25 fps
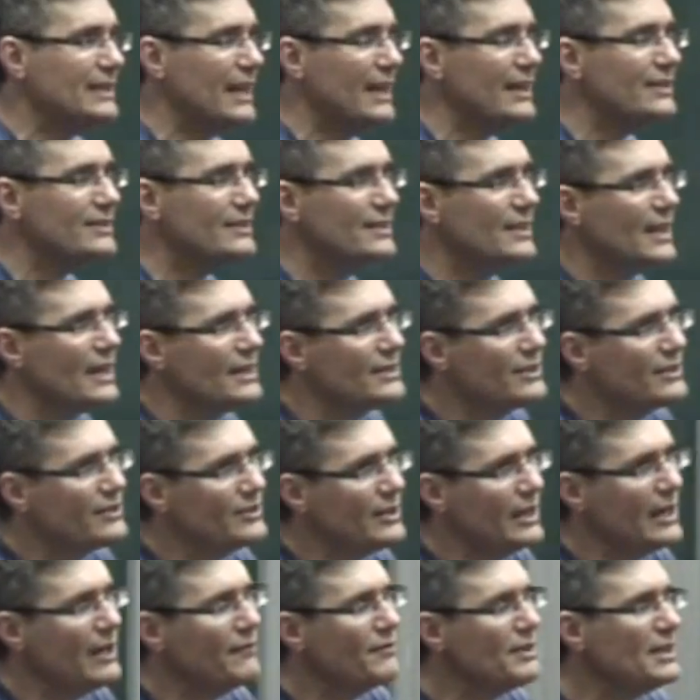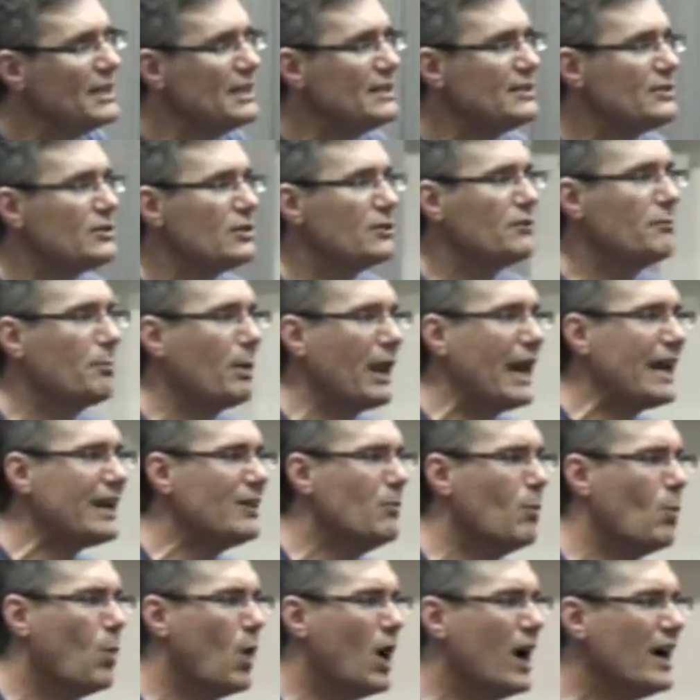a test in the HSC, everything's sort of black
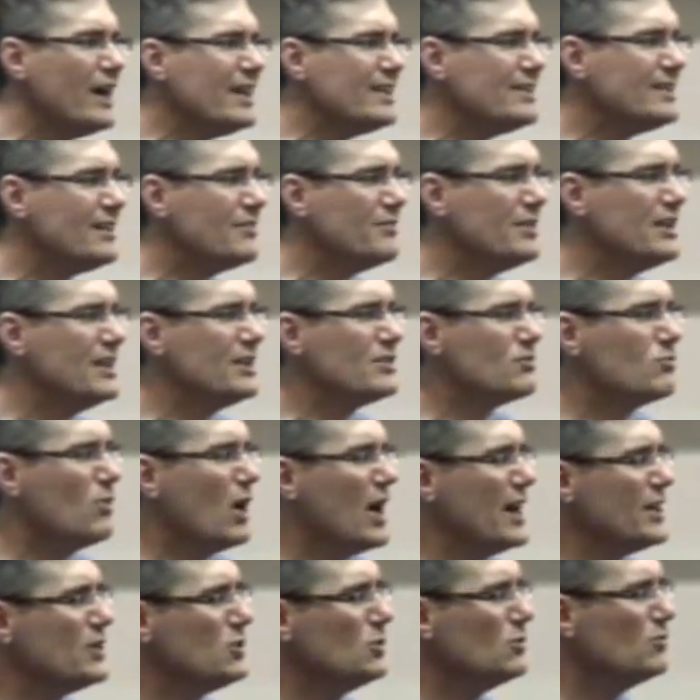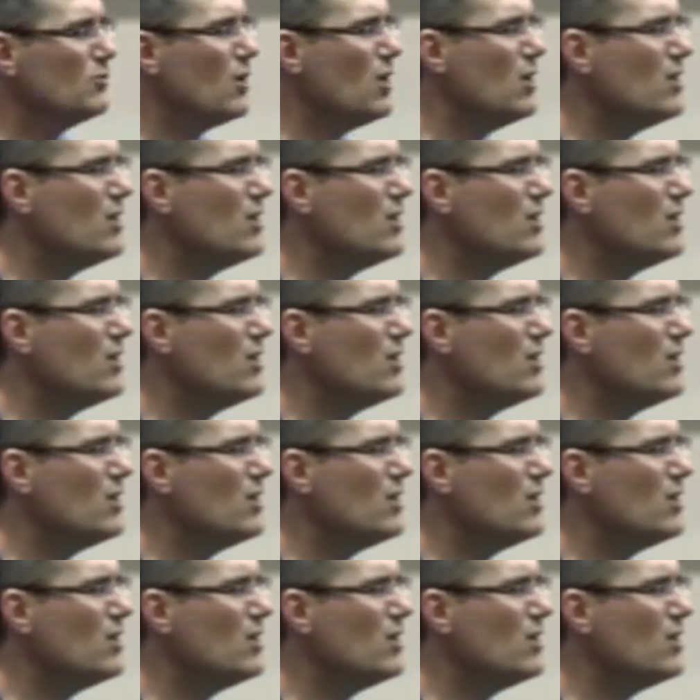and white, everything's right or